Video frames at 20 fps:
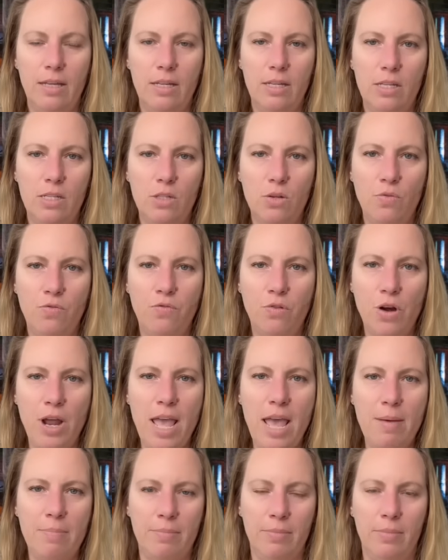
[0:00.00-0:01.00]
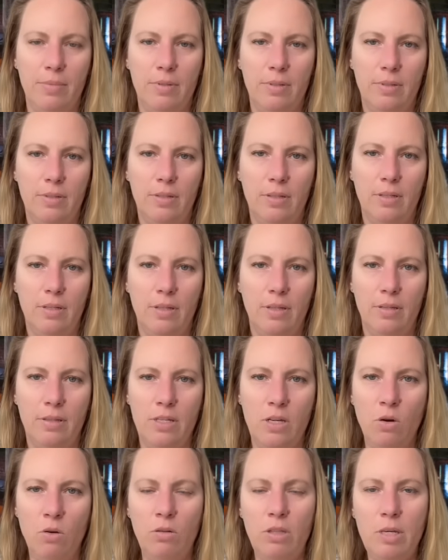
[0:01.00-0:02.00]
So for him,
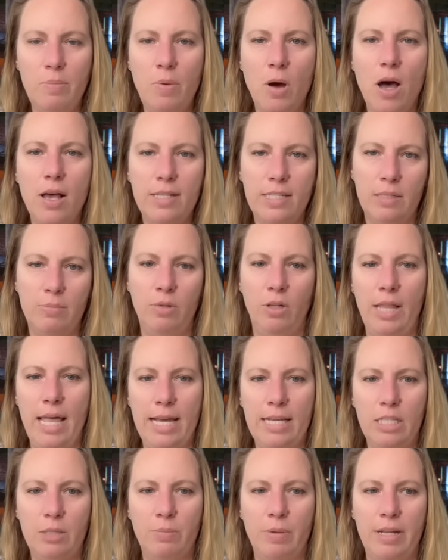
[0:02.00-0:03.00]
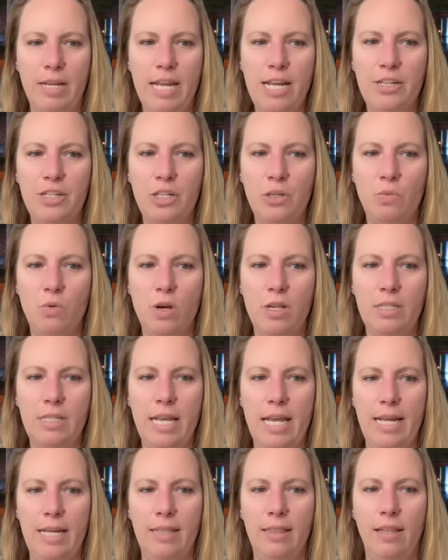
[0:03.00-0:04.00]
the only possible explanation was
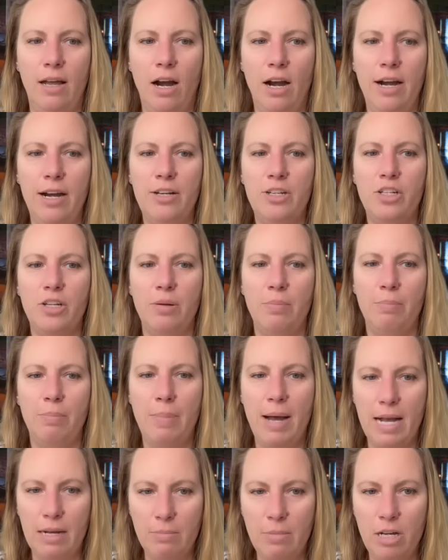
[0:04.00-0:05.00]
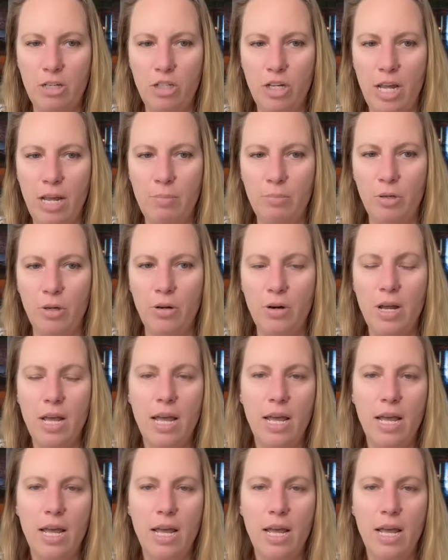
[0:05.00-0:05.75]
a large magma chamber